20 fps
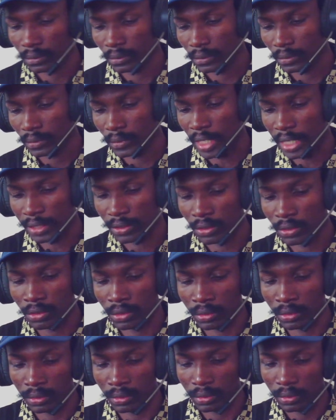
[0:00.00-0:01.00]
that,
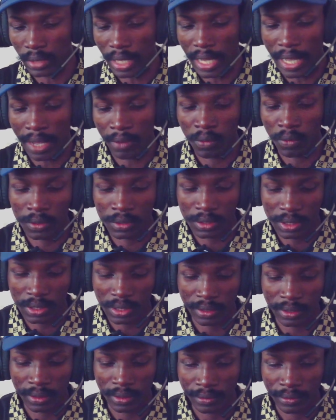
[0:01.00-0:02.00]
I want
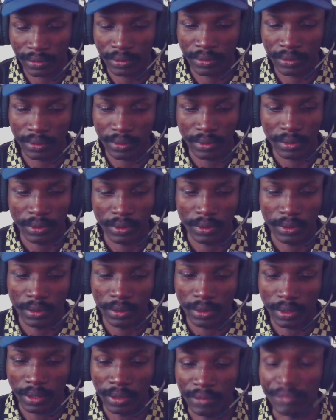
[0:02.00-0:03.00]

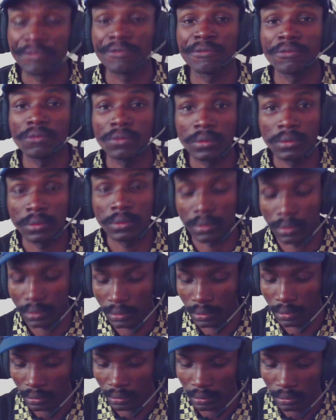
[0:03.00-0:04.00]
a full
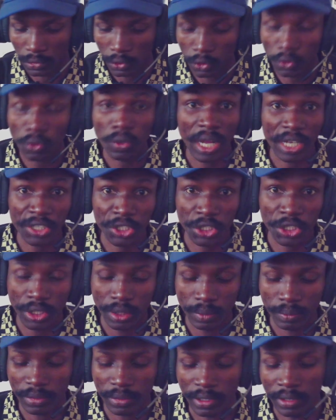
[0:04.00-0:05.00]

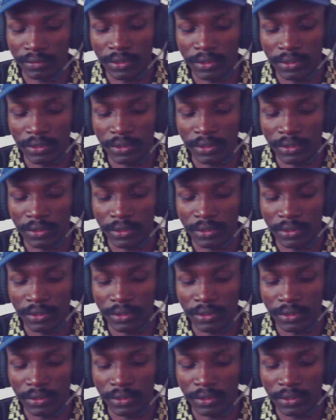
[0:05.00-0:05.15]
ownership of this